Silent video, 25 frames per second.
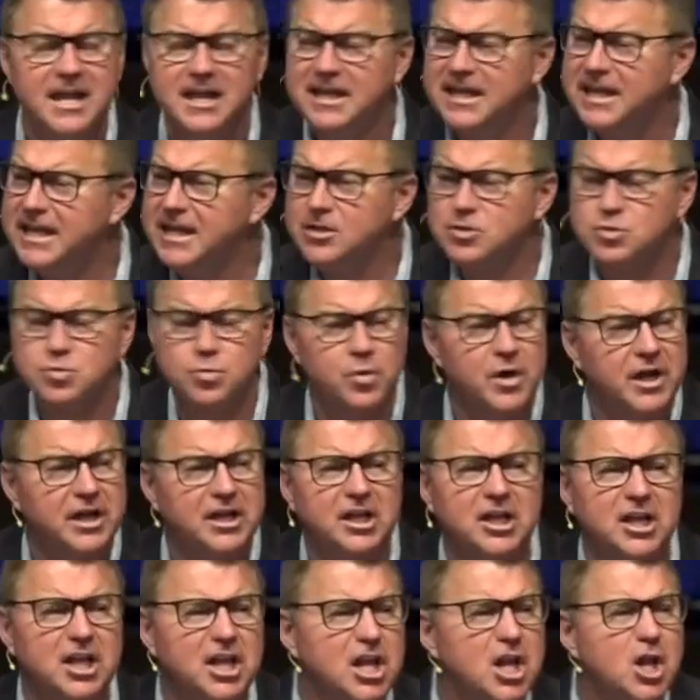He is
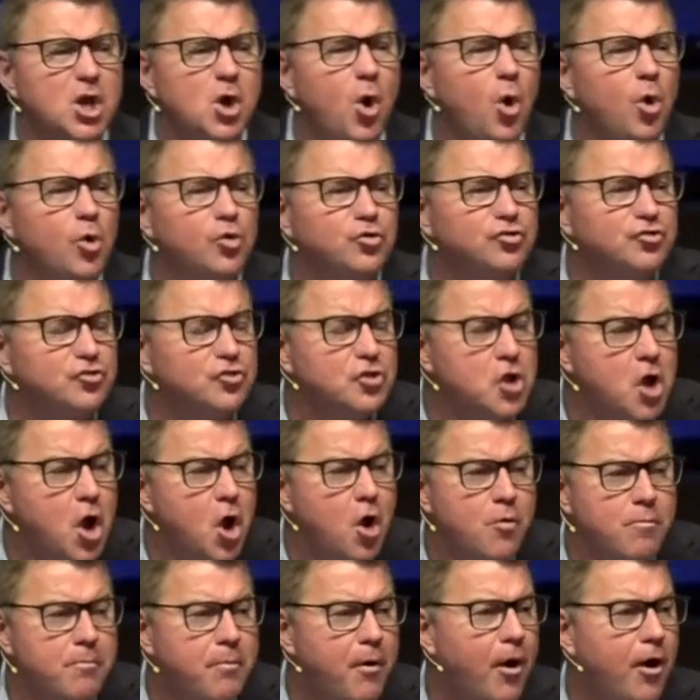wicked. He holds
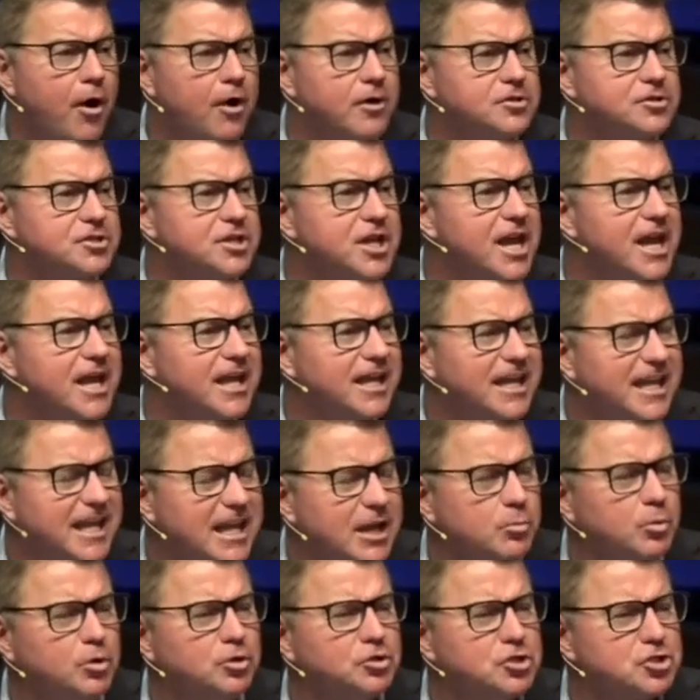no bars.
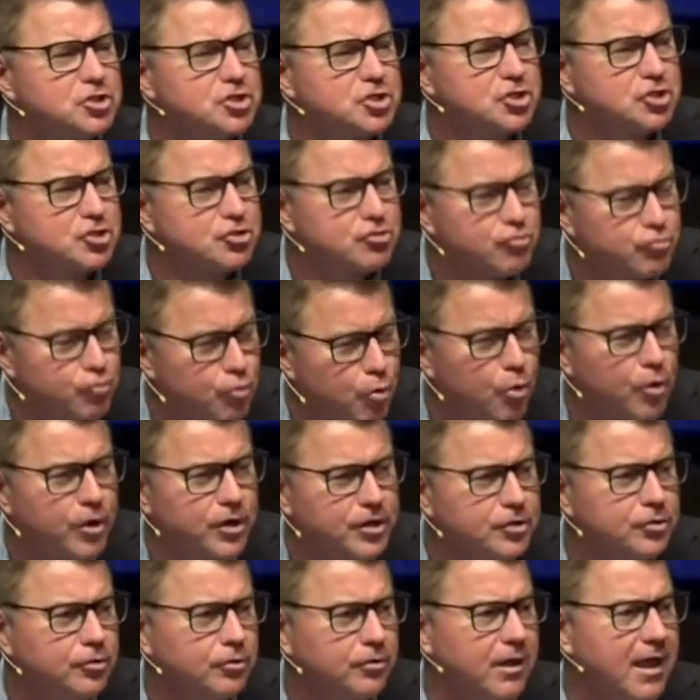He will destroy
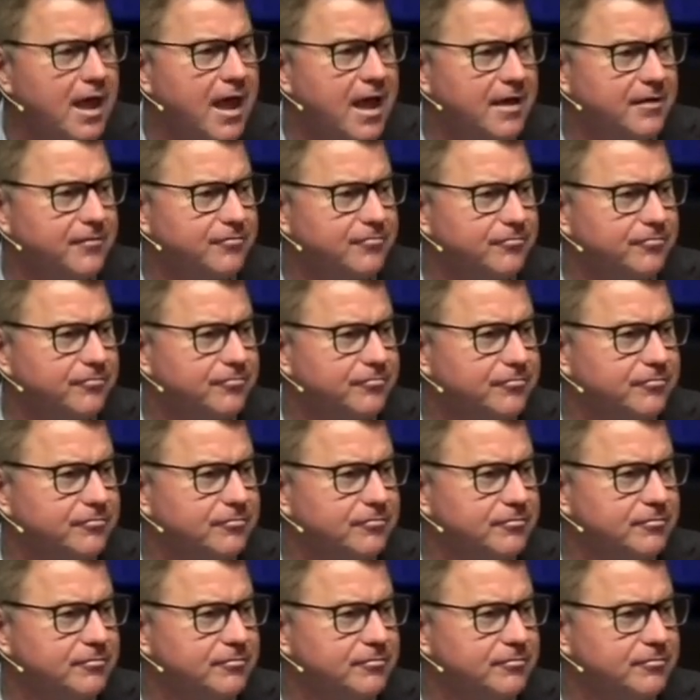your life.